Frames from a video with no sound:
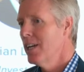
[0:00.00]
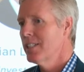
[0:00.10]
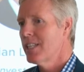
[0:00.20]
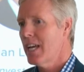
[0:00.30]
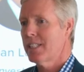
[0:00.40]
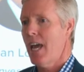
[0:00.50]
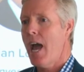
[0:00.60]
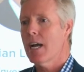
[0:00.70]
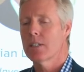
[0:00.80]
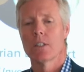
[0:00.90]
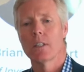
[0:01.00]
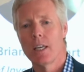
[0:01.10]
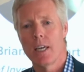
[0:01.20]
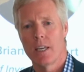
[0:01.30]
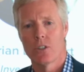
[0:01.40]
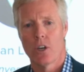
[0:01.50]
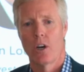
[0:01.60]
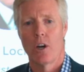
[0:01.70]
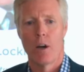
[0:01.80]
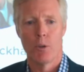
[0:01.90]
is that tax liens
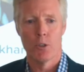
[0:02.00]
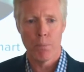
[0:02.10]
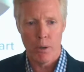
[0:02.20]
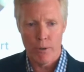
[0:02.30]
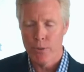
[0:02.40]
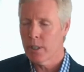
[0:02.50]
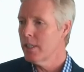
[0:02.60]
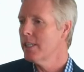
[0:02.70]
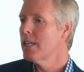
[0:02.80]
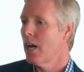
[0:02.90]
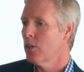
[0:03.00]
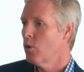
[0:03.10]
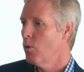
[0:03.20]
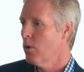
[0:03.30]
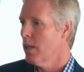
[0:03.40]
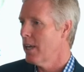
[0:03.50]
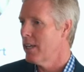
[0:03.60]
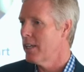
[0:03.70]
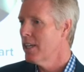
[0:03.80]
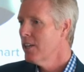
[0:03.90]
are almost perfectly
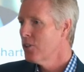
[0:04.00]
non-correlated